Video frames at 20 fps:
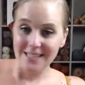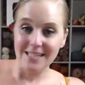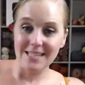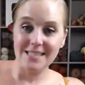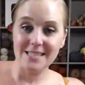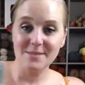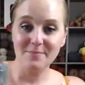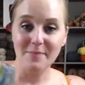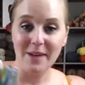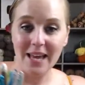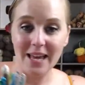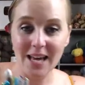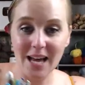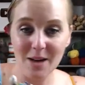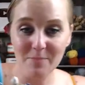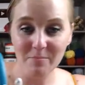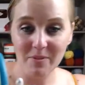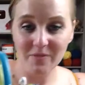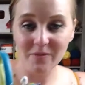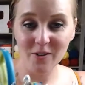it's my
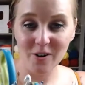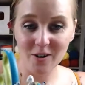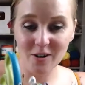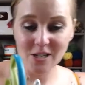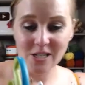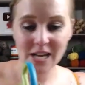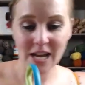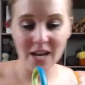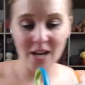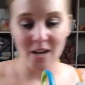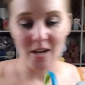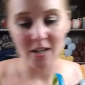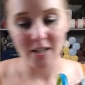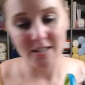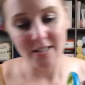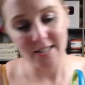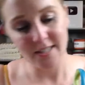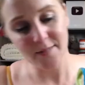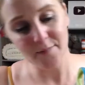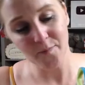cup of crochet
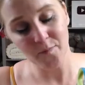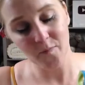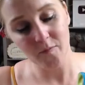hooks.